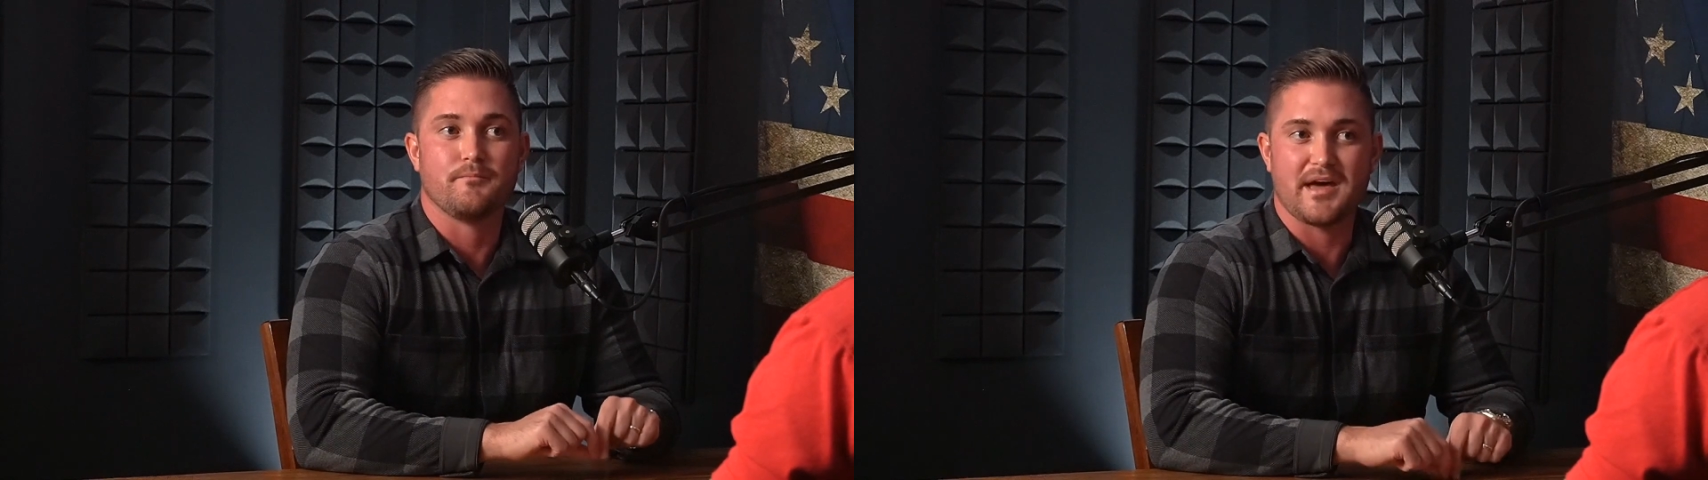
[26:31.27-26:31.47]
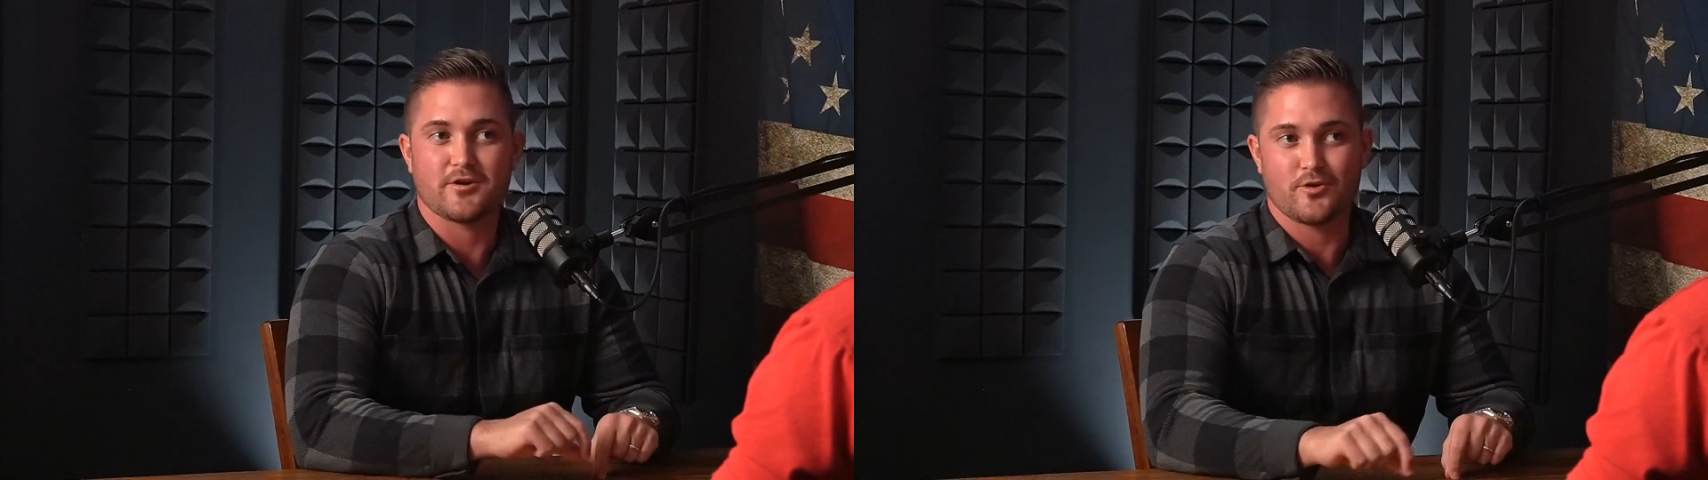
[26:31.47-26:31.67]

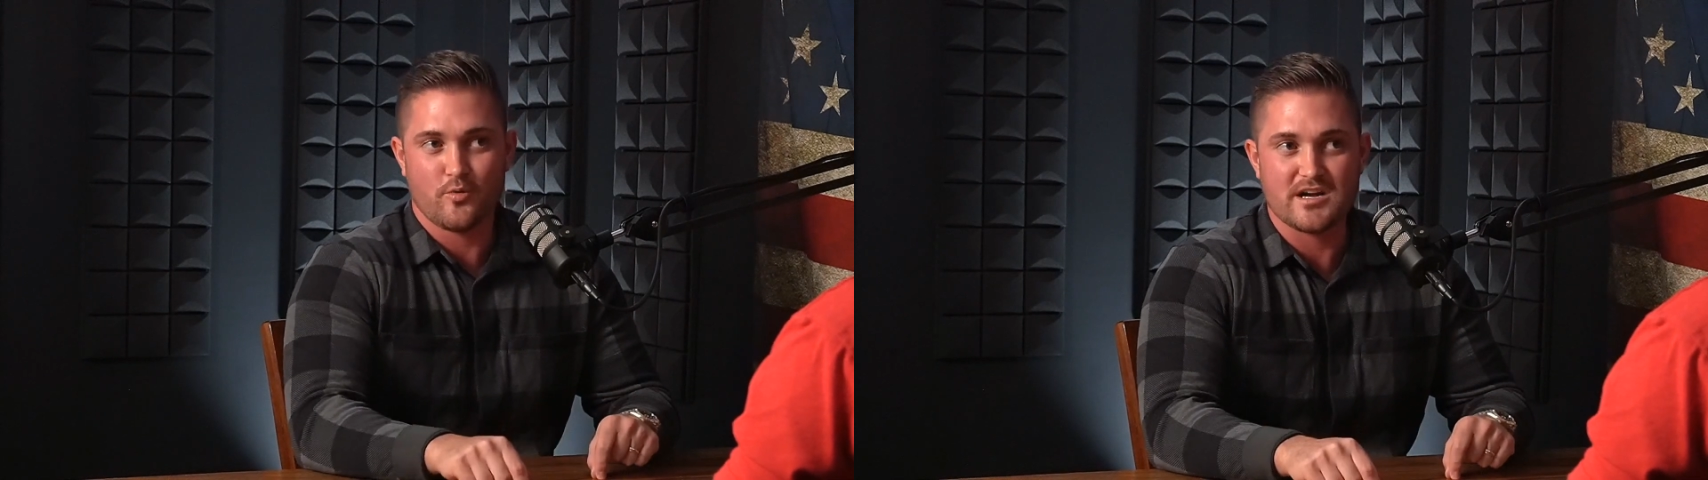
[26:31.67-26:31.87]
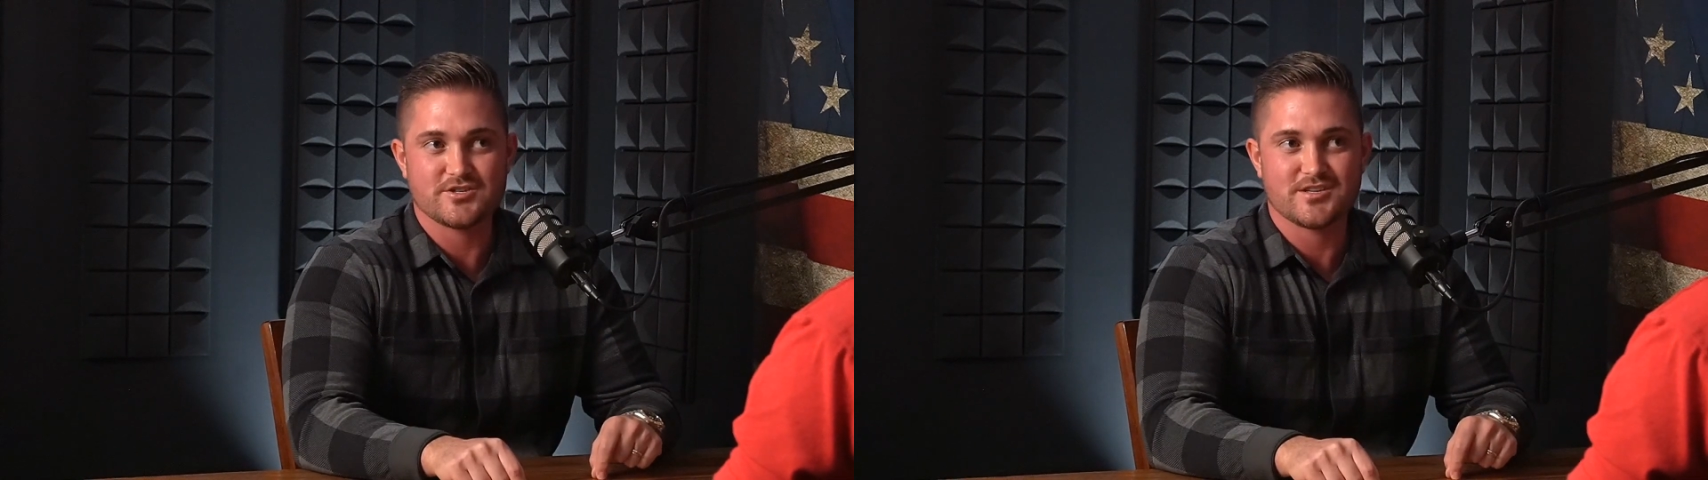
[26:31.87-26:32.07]
better
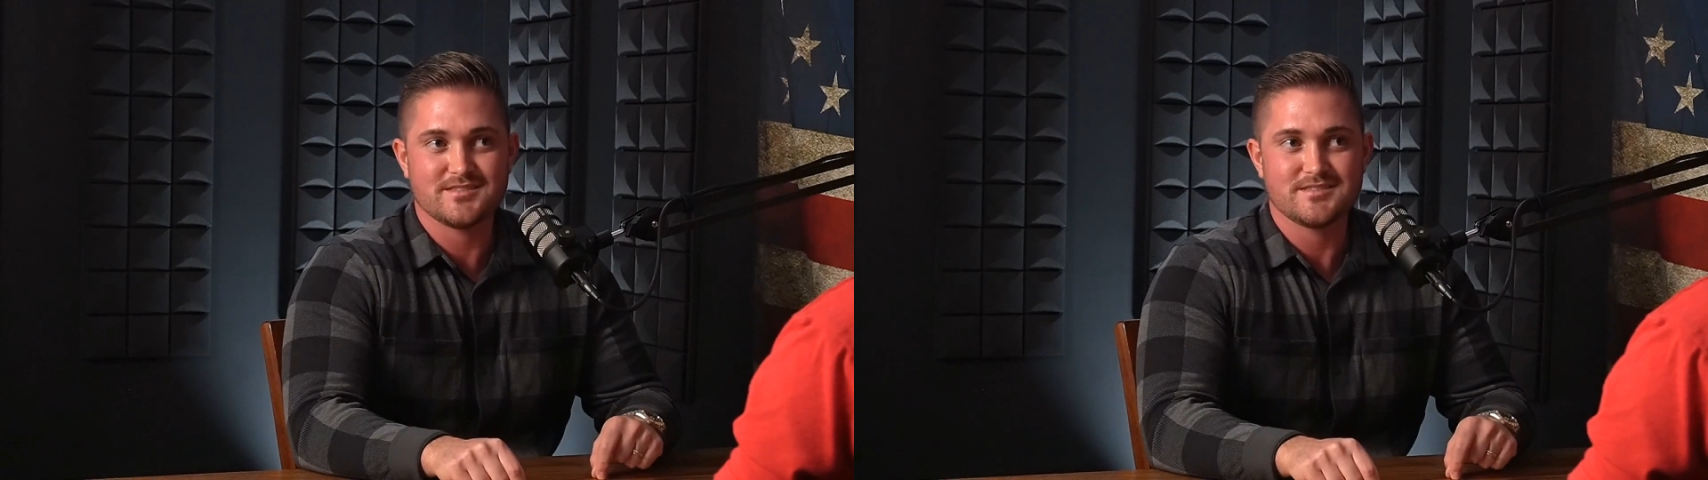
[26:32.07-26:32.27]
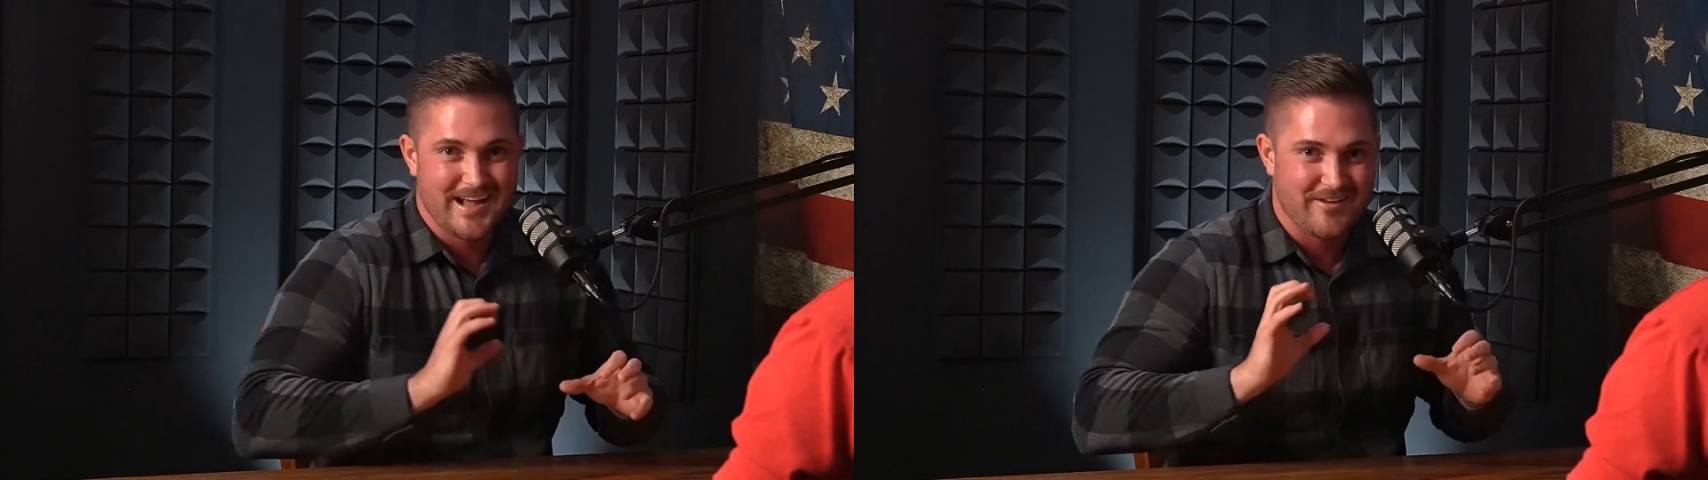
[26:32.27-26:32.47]
questions.